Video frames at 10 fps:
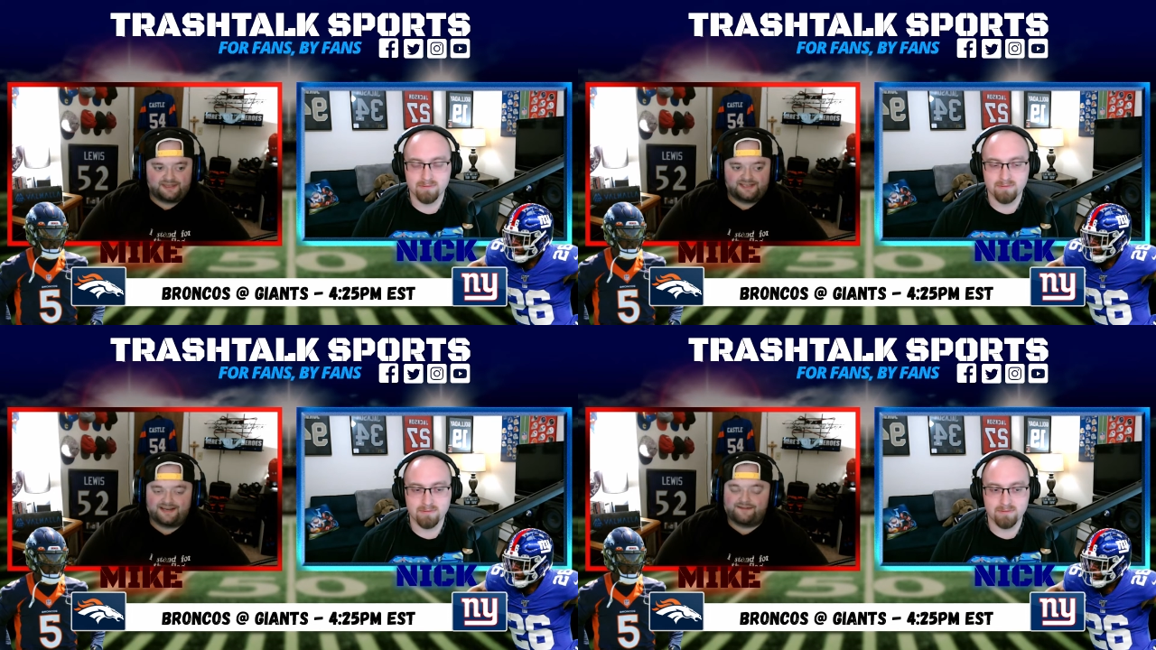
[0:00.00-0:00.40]

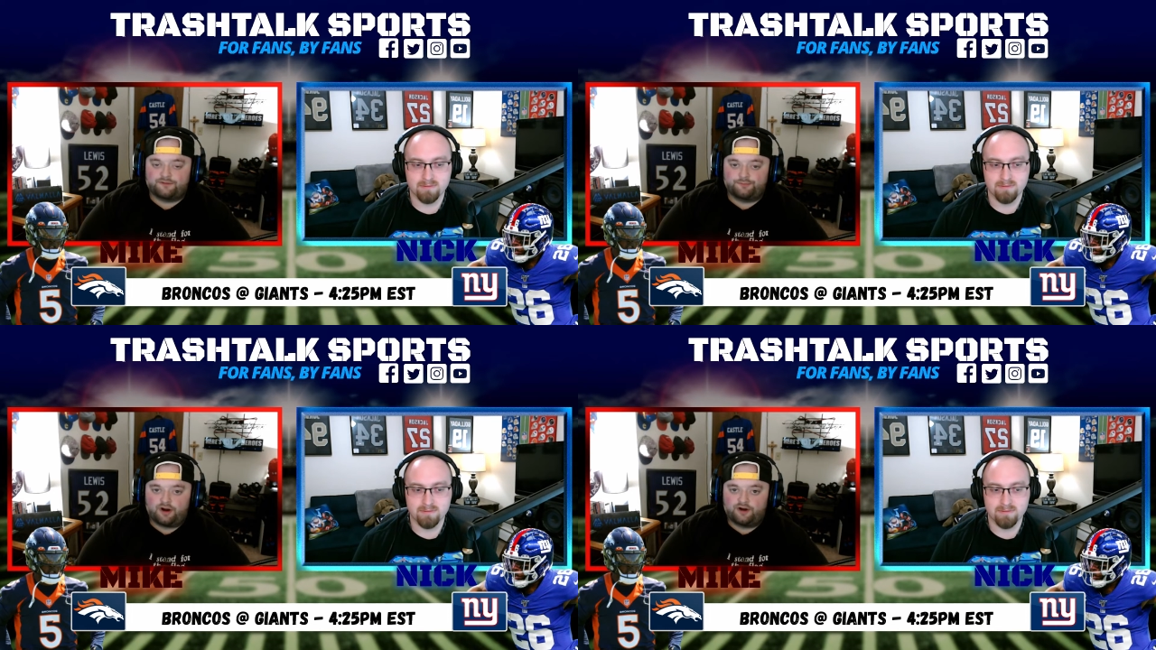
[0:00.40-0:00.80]
Speaker 1: And the
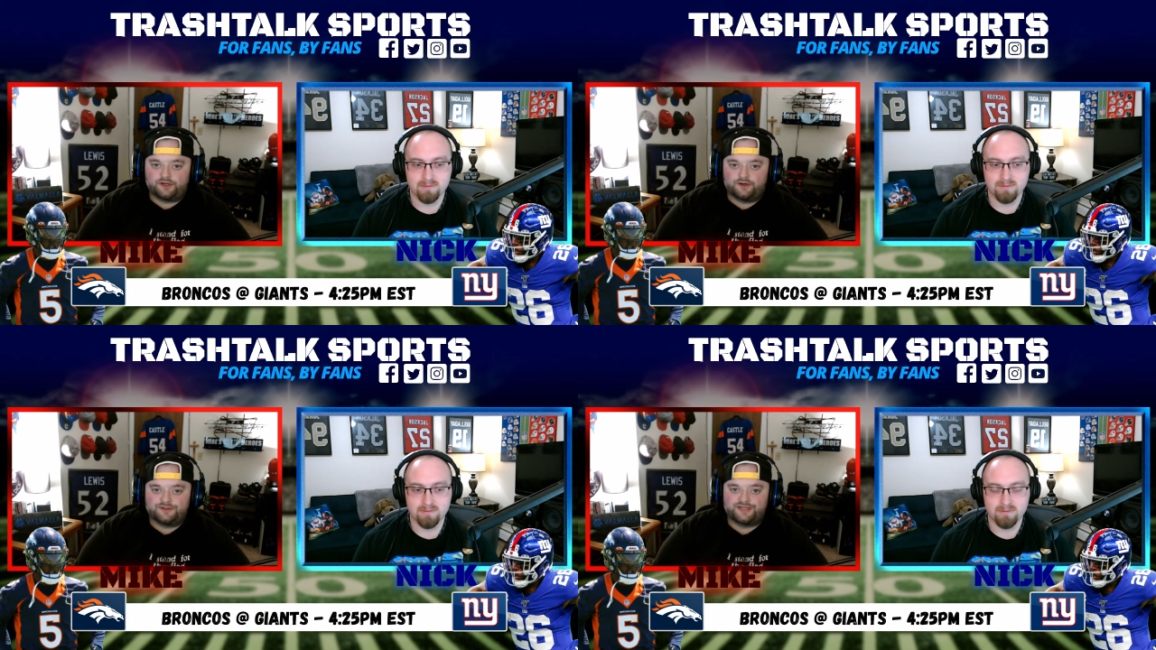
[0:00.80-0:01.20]
Denver
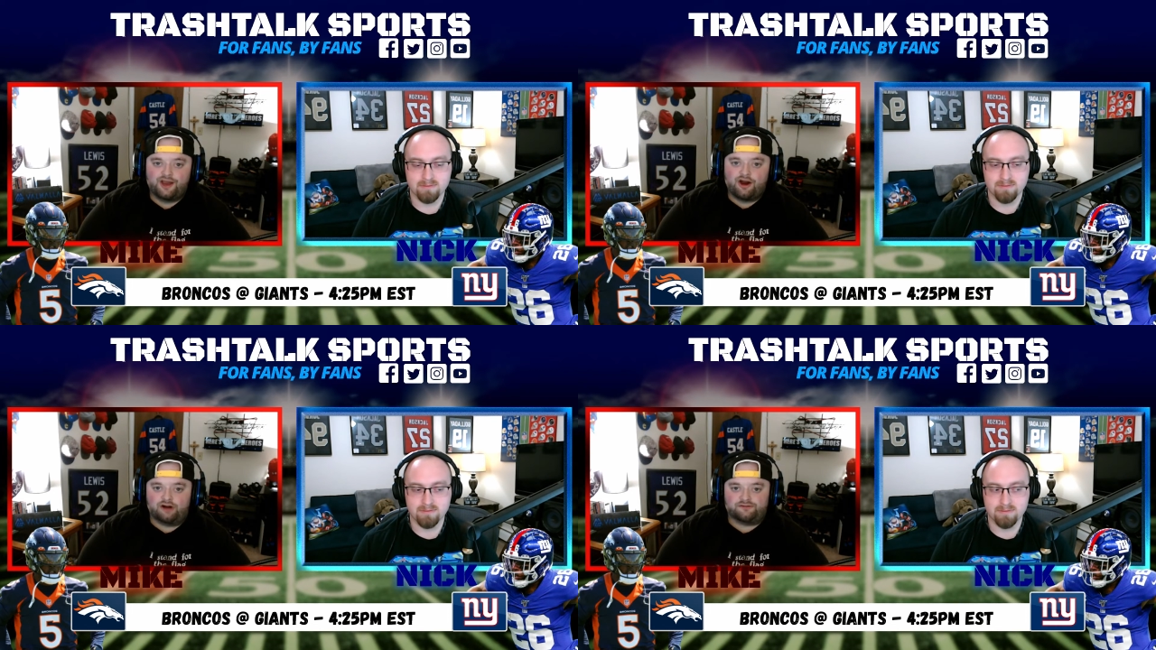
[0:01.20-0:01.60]
Broncos
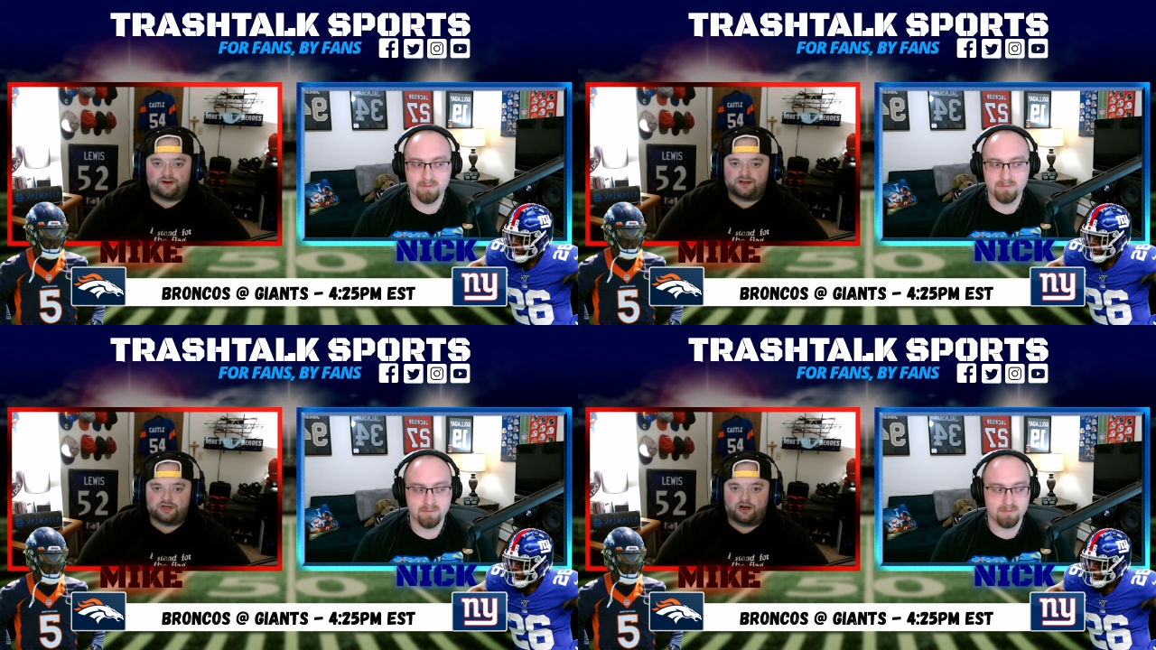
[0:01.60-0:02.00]
are
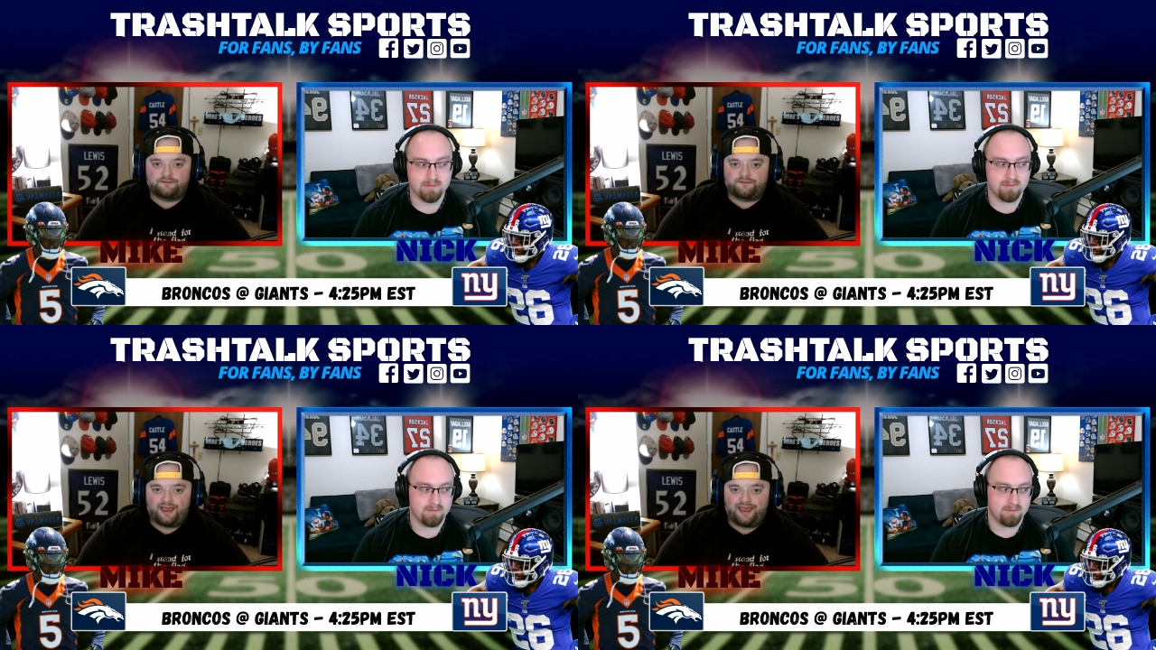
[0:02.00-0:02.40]
fresh
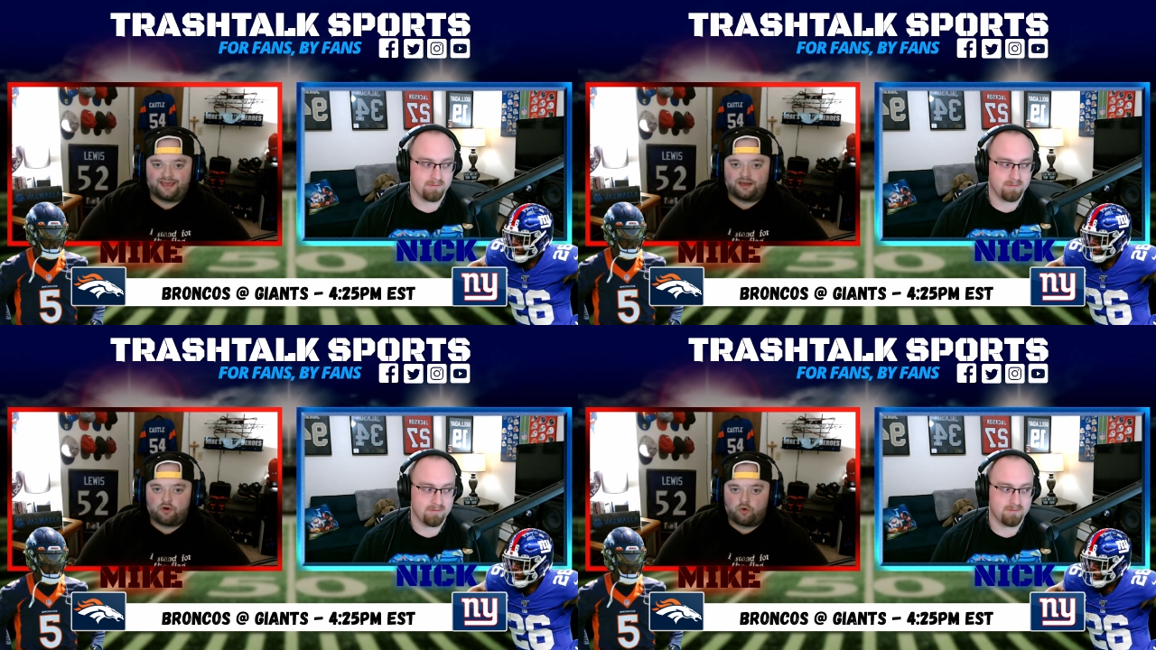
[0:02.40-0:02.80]
off a